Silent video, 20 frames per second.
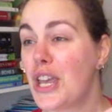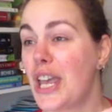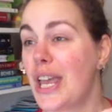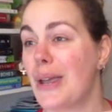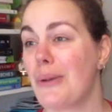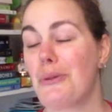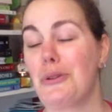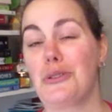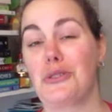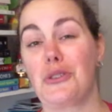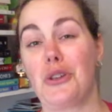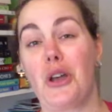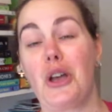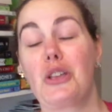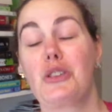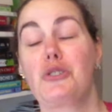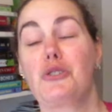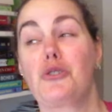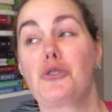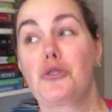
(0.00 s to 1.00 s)
it was
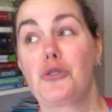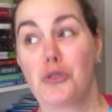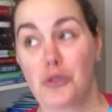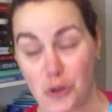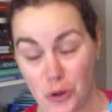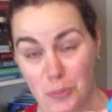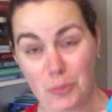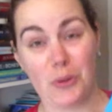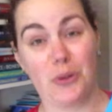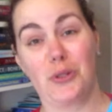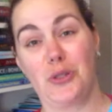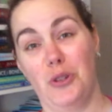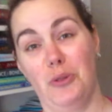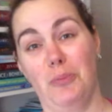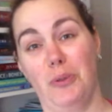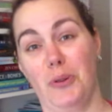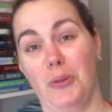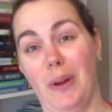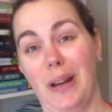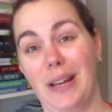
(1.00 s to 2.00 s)
super,
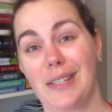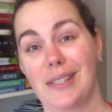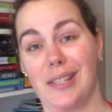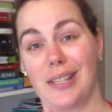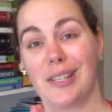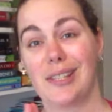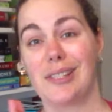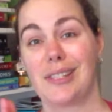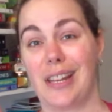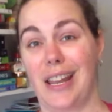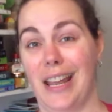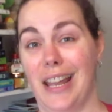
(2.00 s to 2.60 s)
super racist,